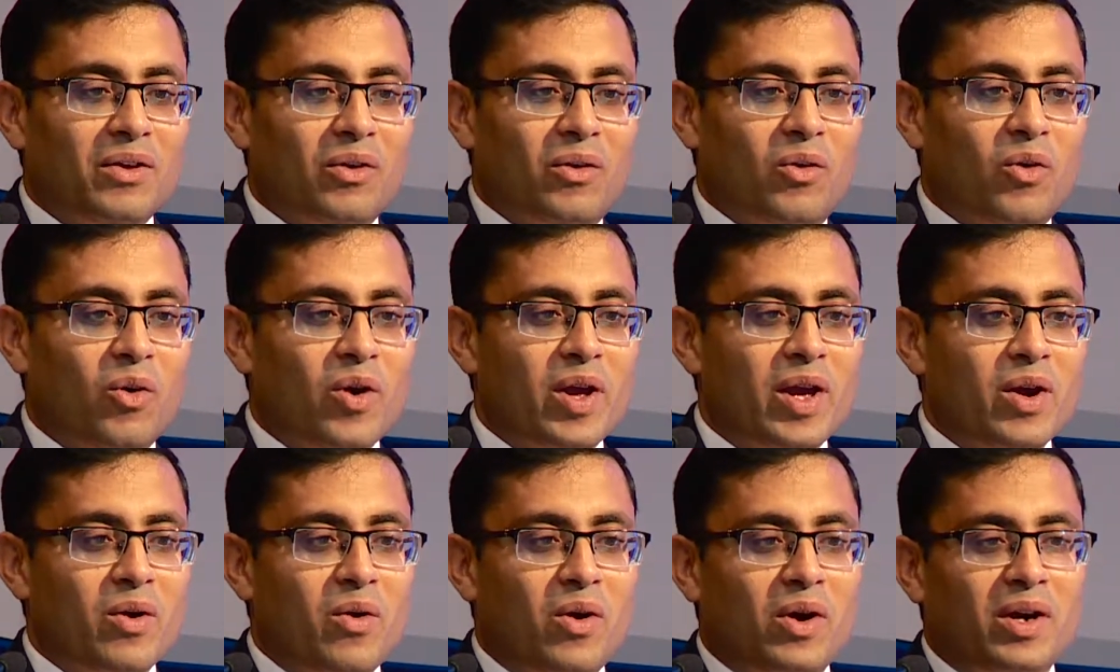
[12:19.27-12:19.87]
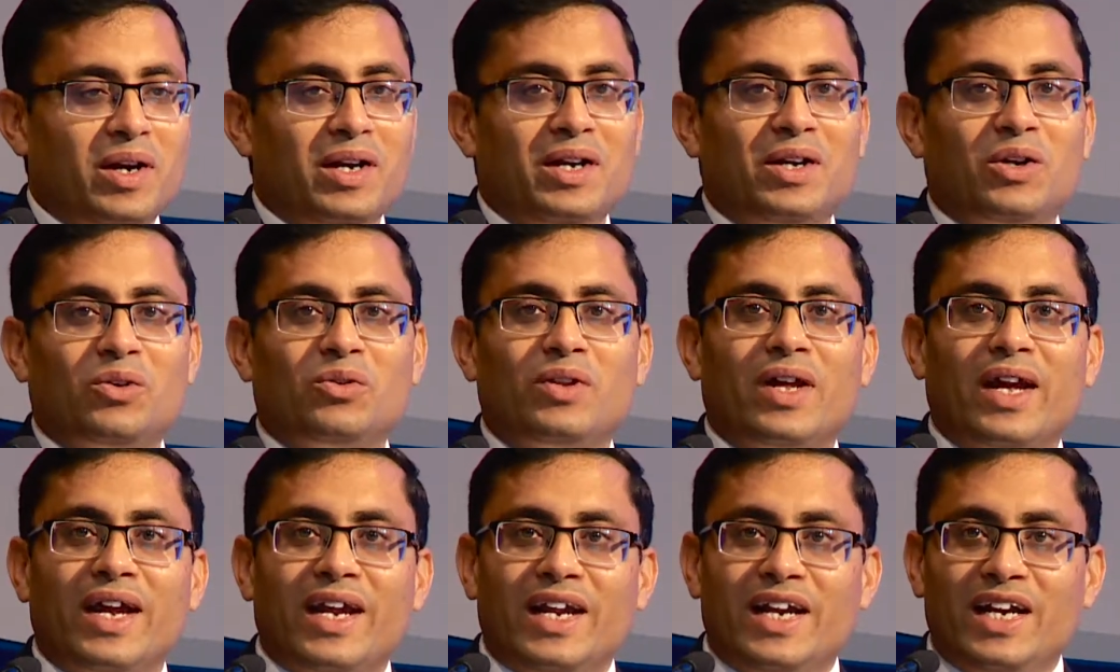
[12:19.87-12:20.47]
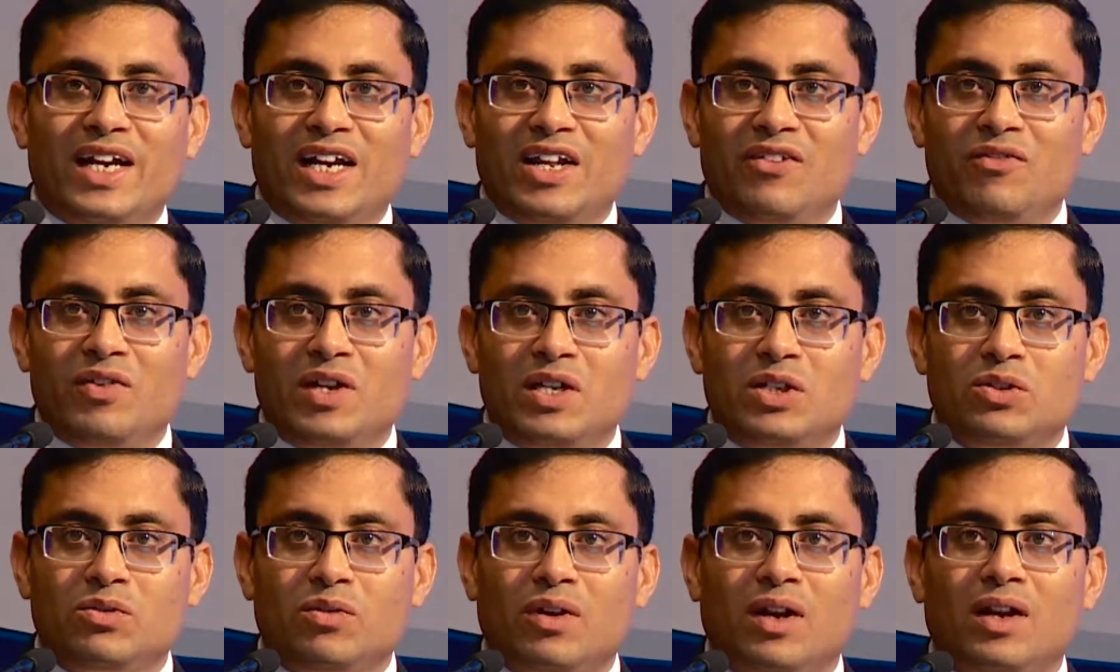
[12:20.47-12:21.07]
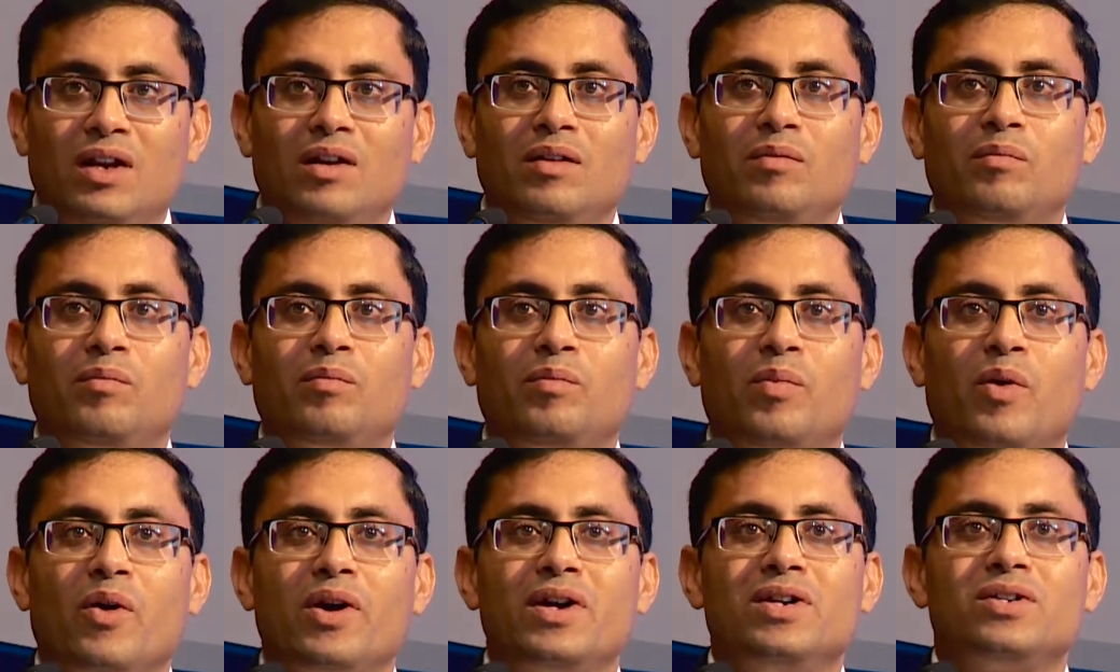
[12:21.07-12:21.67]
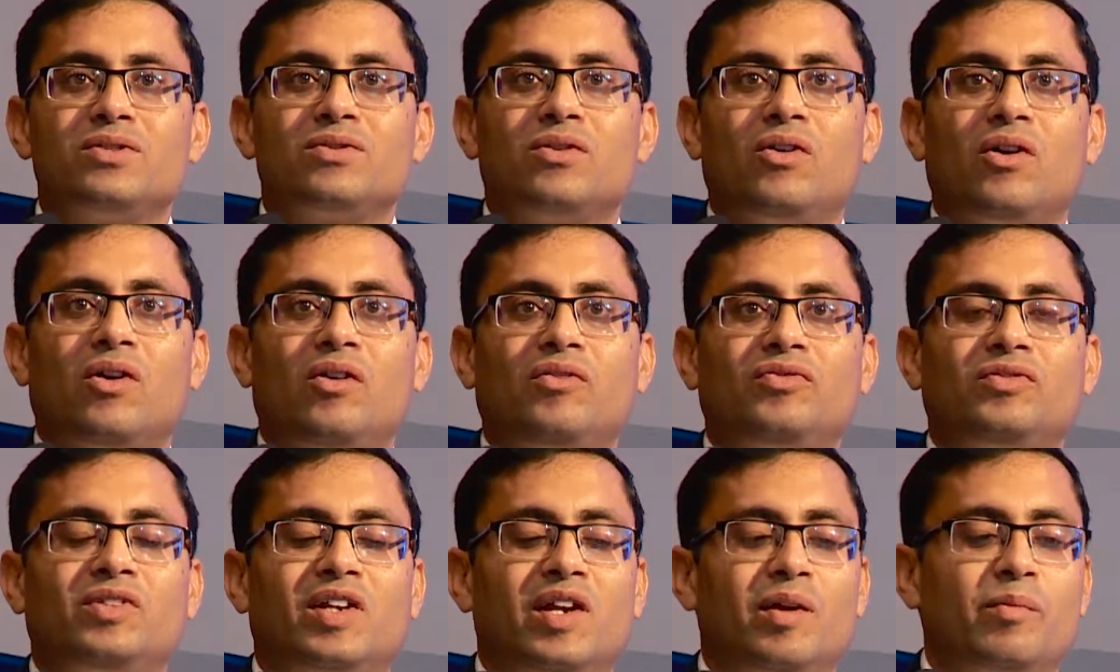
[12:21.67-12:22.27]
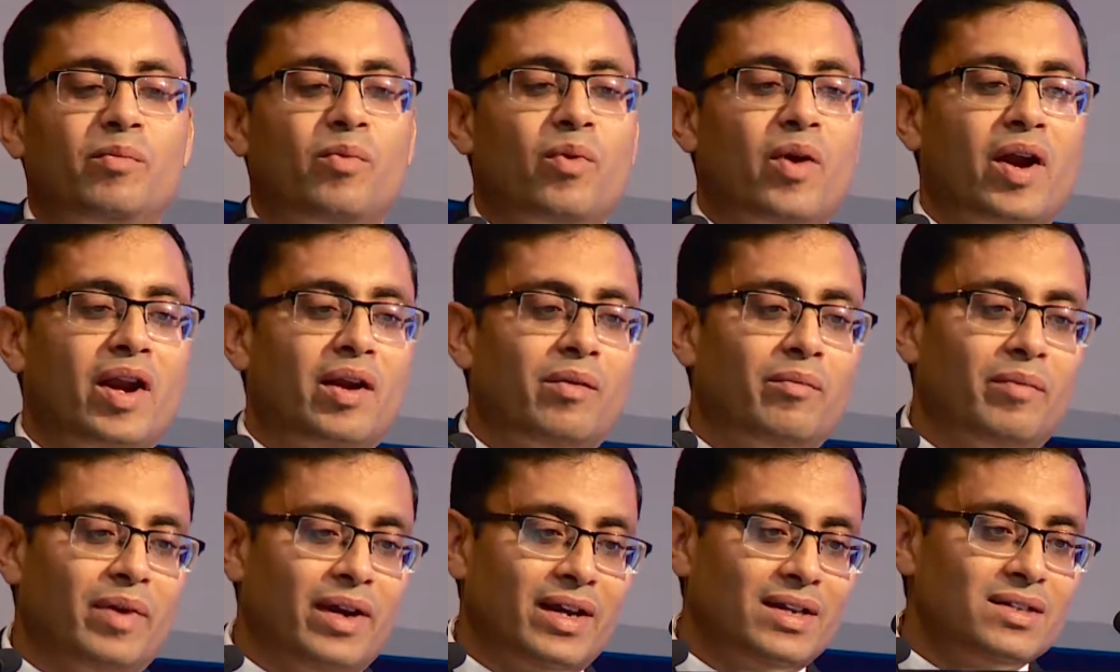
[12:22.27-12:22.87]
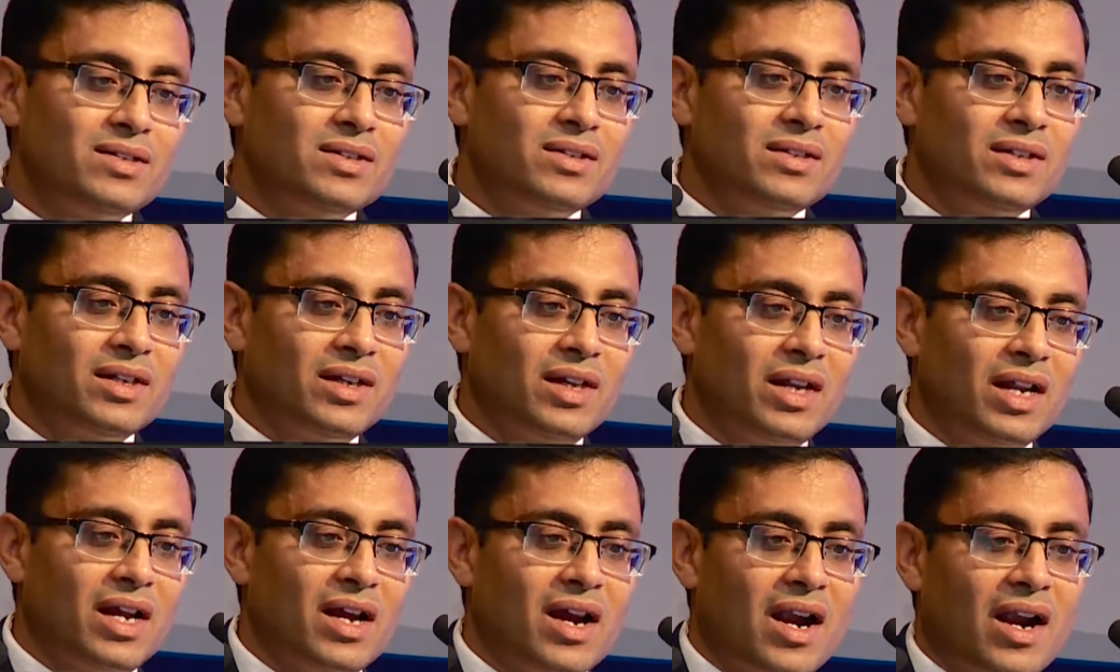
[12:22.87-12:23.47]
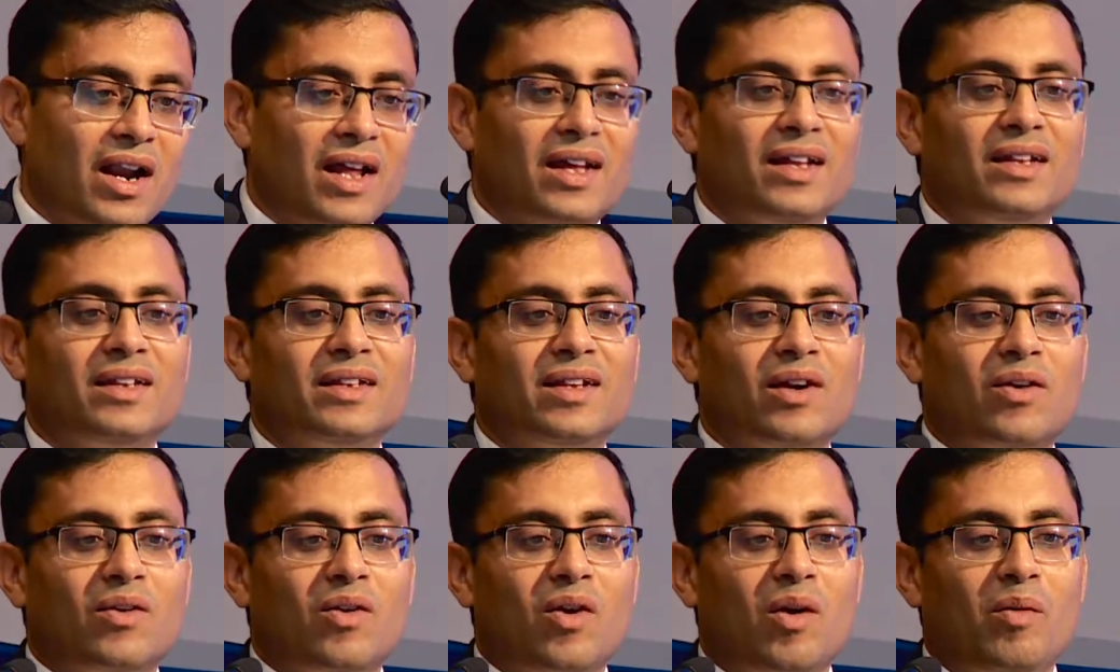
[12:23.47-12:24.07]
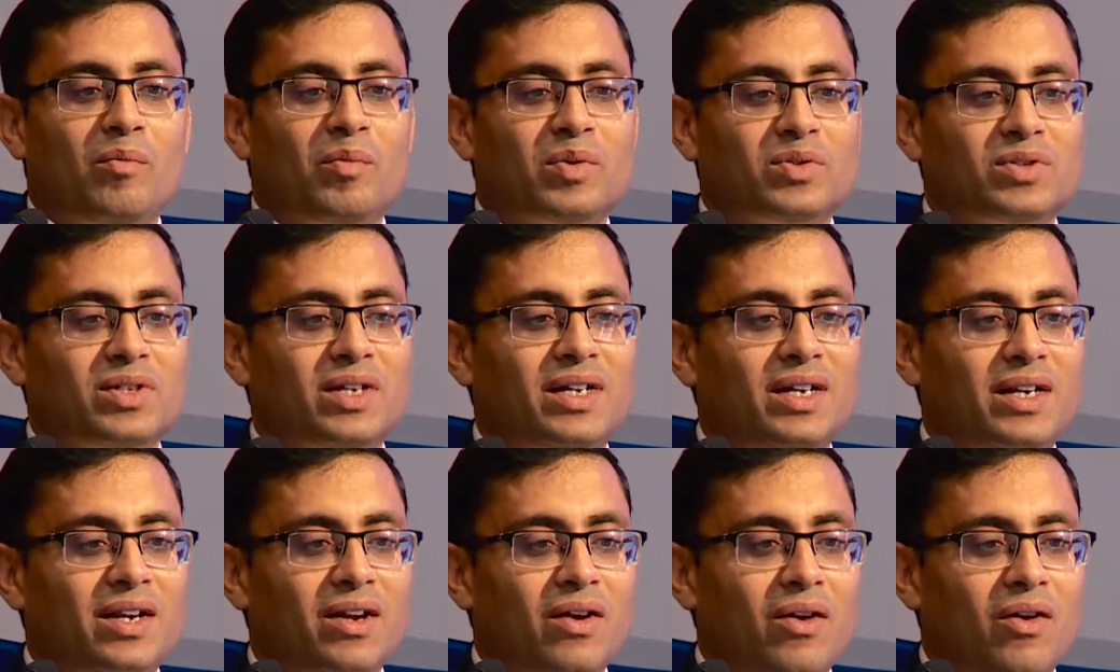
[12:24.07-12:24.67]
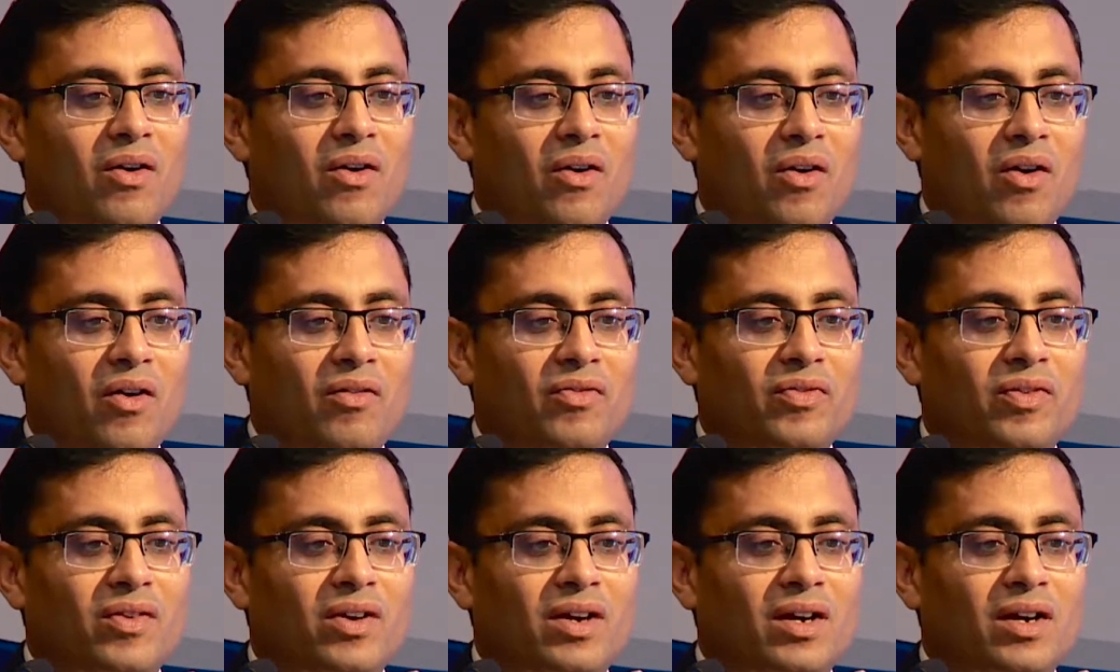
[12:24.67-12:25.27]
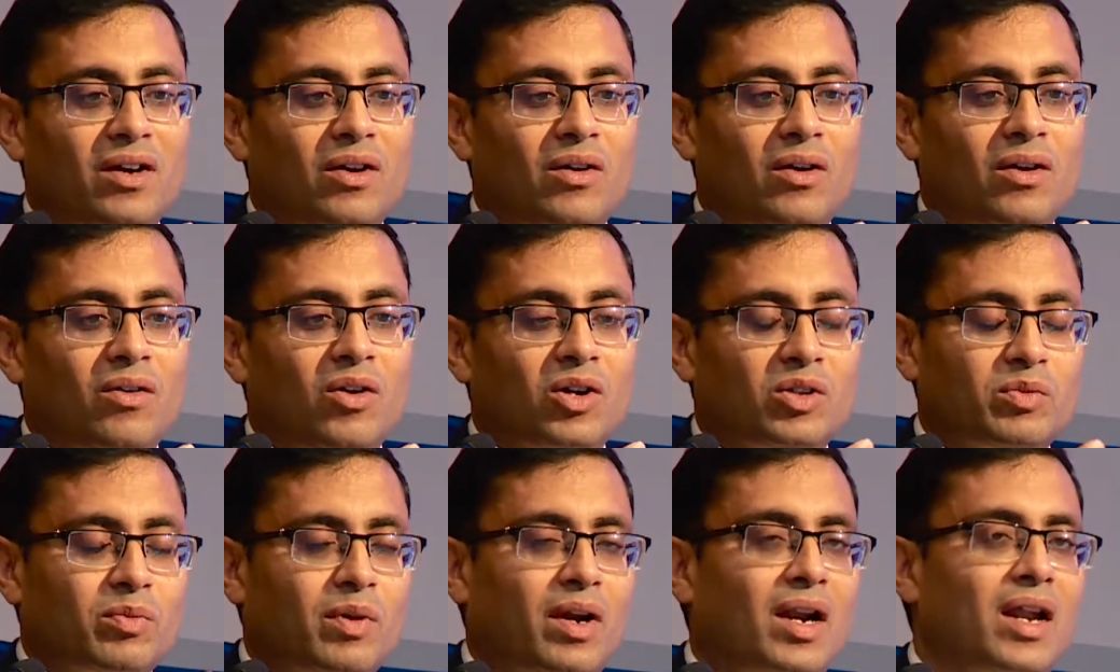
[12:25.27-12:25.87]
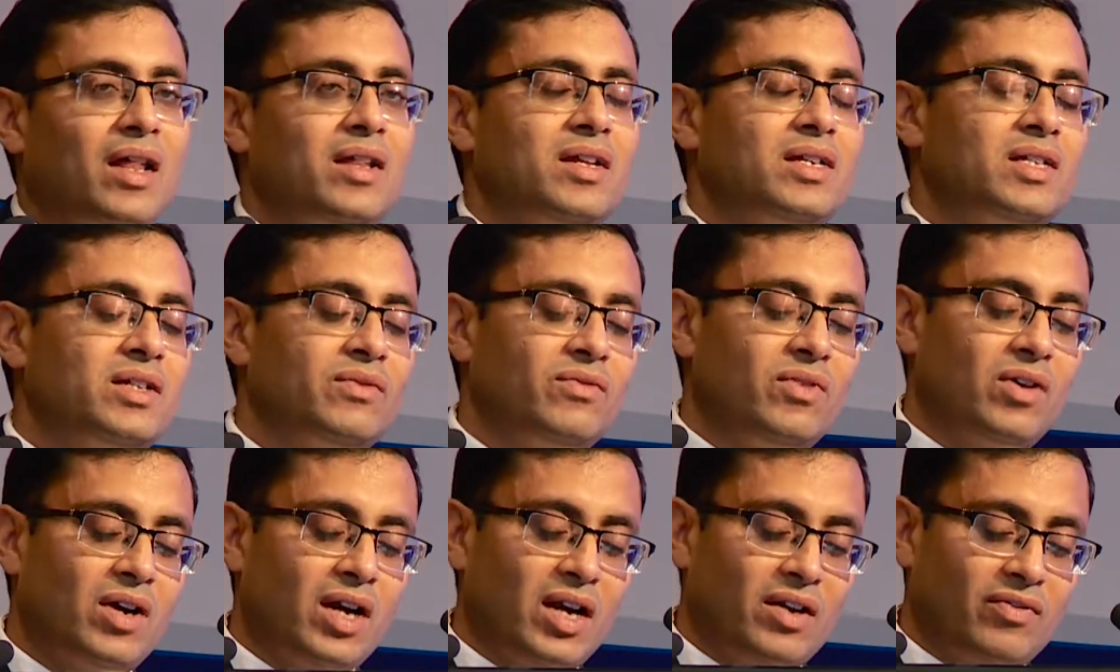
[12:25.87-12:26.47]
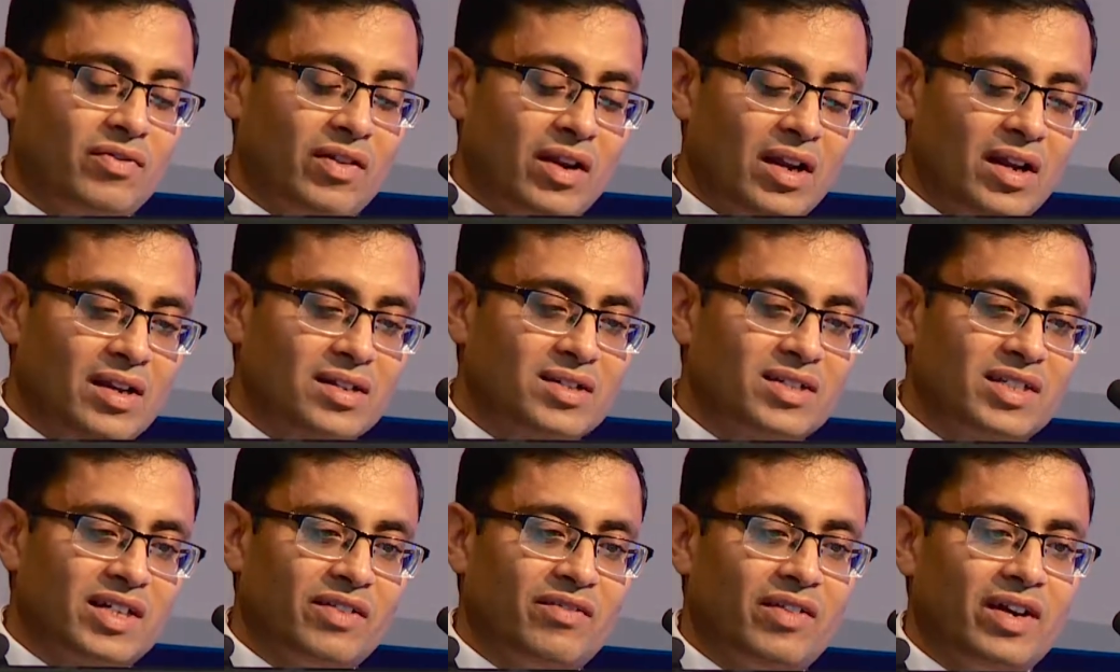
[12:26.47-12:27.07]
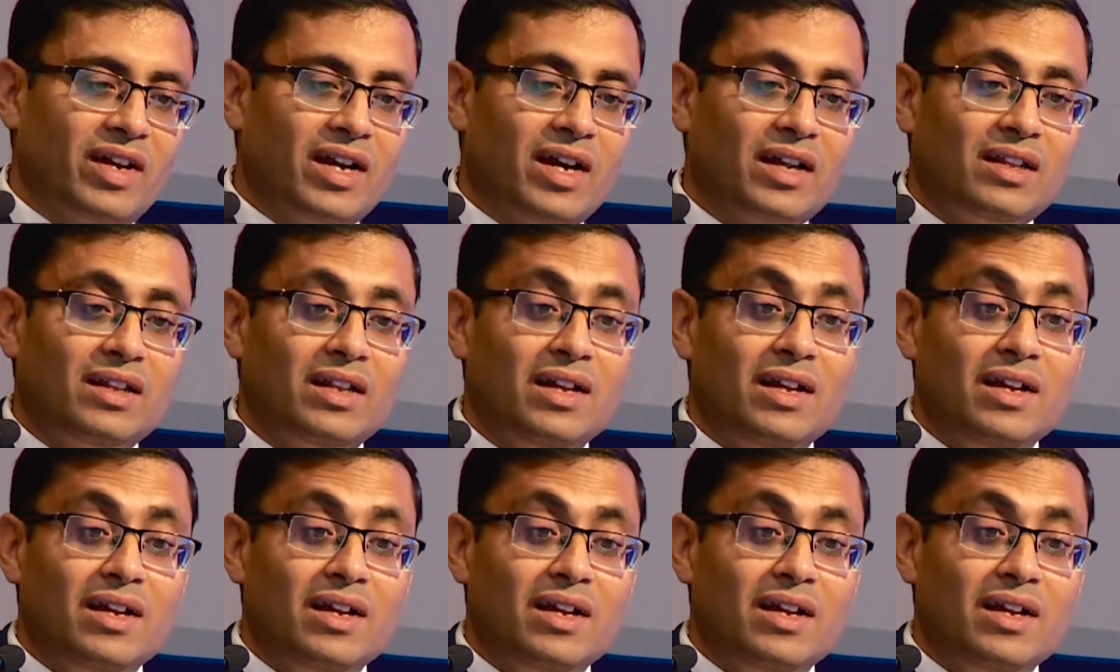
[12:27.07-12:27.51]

Going on to the individual points of three-point MACE regarding the composite of hospitalization for heart failure and CV death,